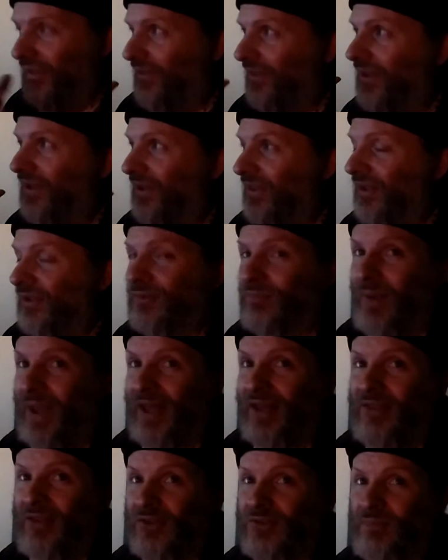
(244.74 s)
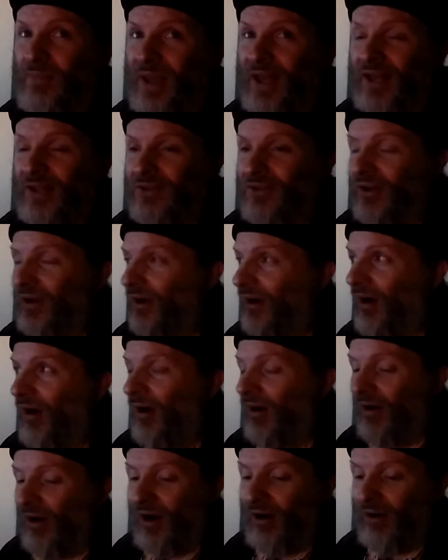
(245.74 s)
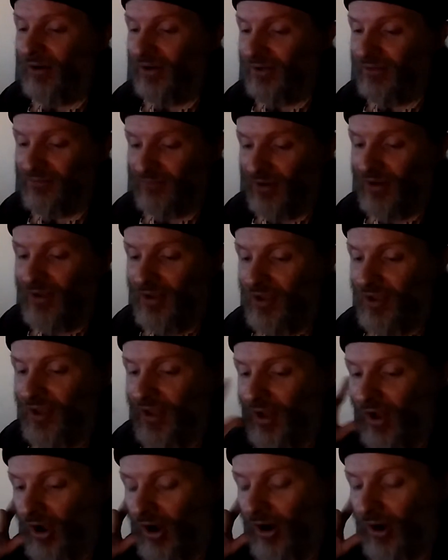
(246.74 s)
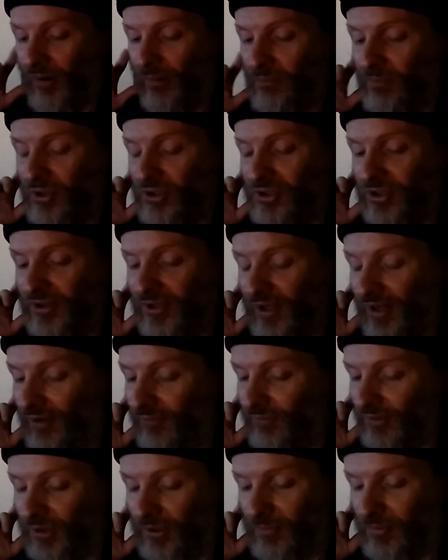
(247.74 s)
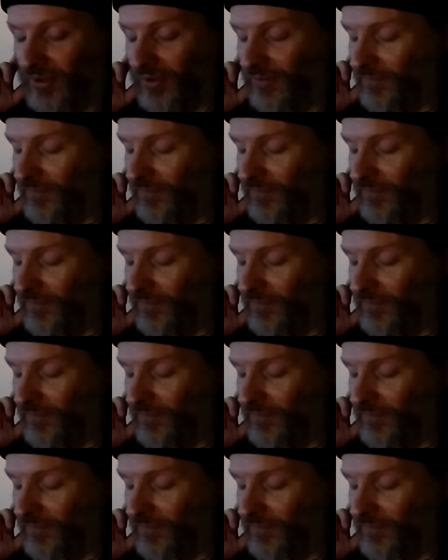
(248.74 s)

This band are pushing the envelope.